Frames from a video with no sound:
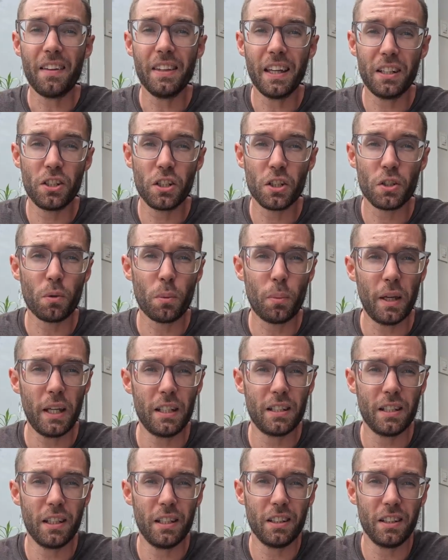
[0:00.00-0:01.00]
and then just
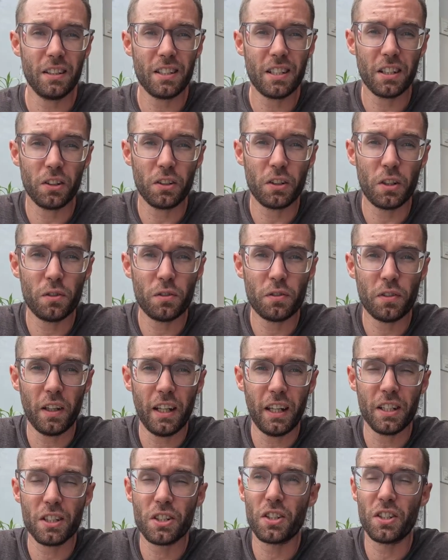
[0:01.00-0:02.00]
repeated until you
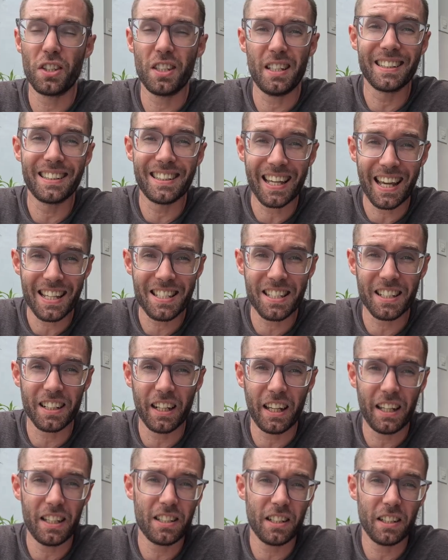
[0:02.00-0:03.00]
finished the
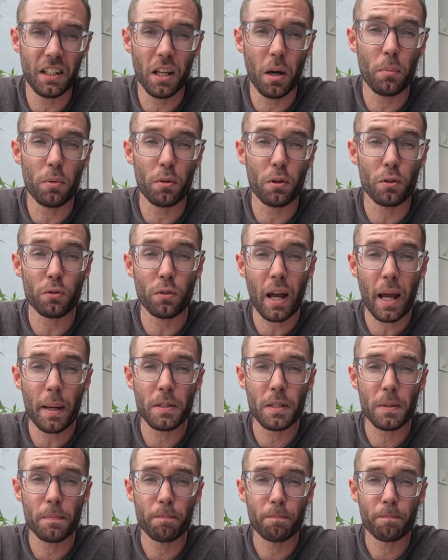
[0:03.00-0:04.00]
designated number of
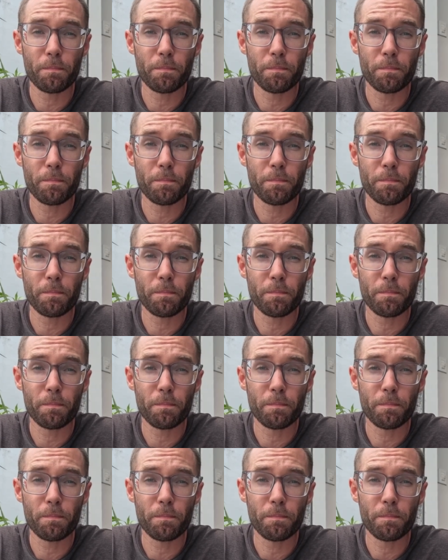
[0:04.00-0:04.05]
reps.